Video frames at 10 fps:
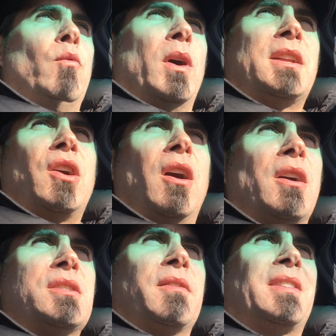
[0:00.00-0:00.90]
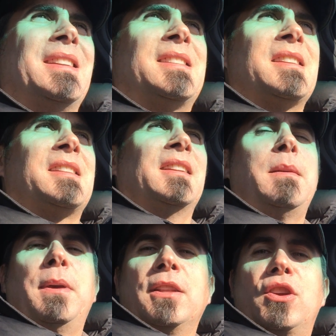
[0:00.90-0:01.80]
what cars have
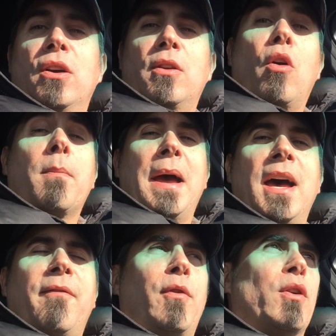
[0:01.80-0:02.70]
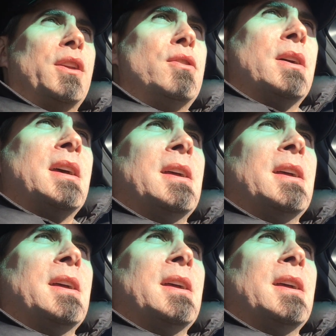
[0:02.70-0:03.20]
consistently been good or bad for you.